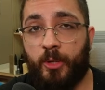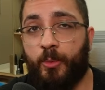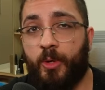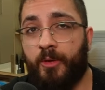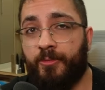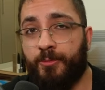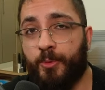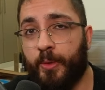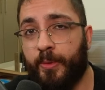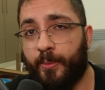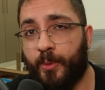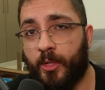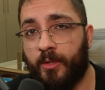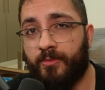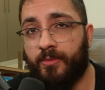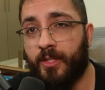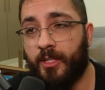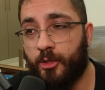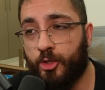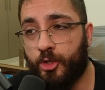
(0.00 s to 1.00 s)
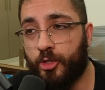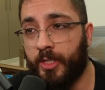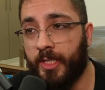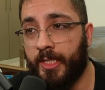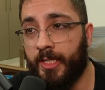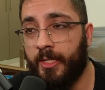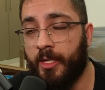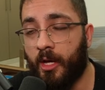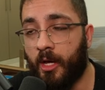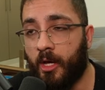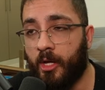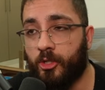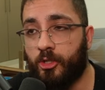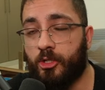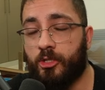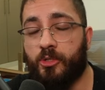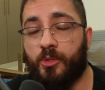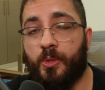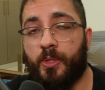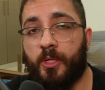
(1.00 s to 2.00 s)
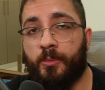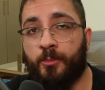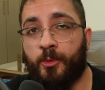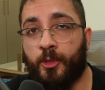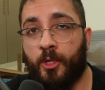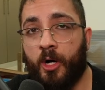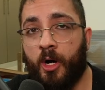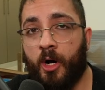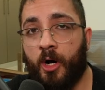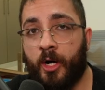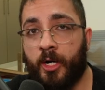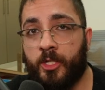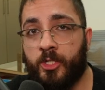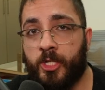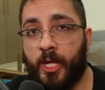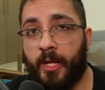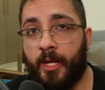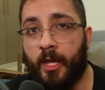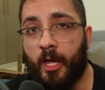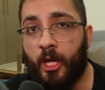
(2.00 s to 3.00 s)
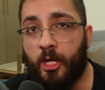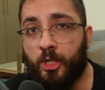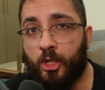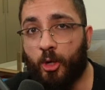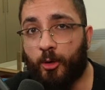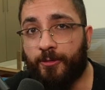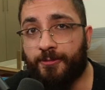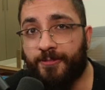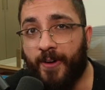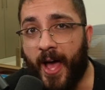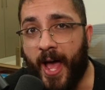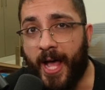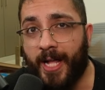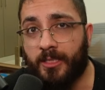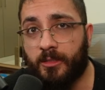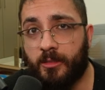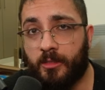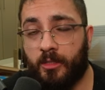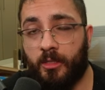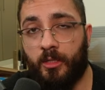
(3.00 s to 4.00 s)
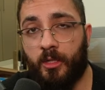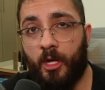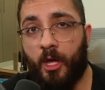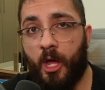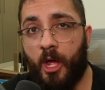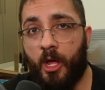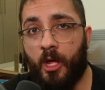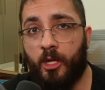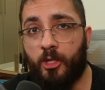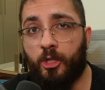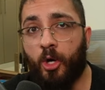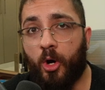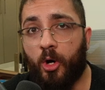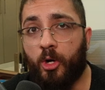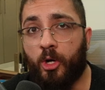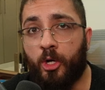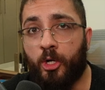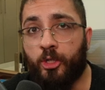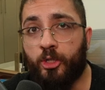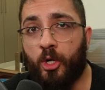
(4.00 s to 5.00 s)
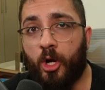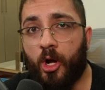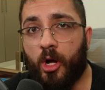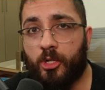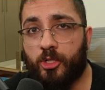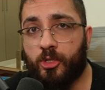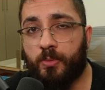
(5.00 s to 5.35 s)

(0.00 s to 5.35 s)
If we would have literally just looked at Mutahar and say, You're fat! Your your